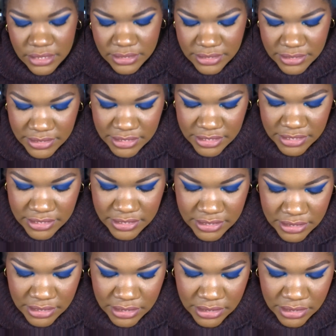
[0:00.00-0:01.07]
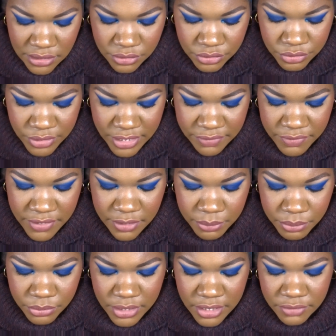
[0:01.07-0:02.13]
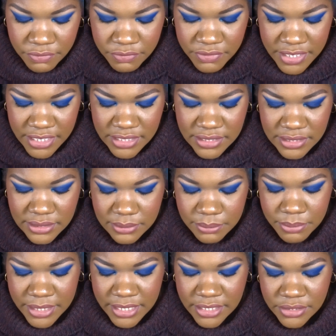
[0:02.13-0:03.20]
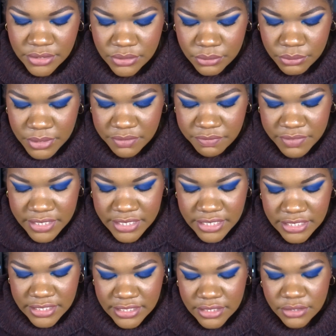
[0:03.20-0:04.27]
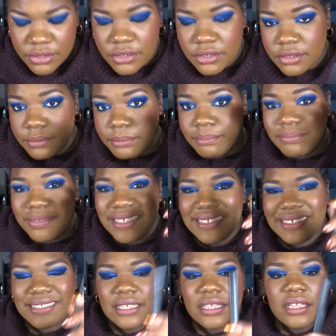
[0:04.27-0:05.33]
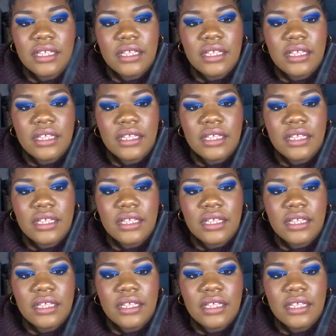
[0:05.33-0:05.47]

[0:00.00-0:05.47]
This is the Graphic Brow Fix by Zoeva in the color Bistre.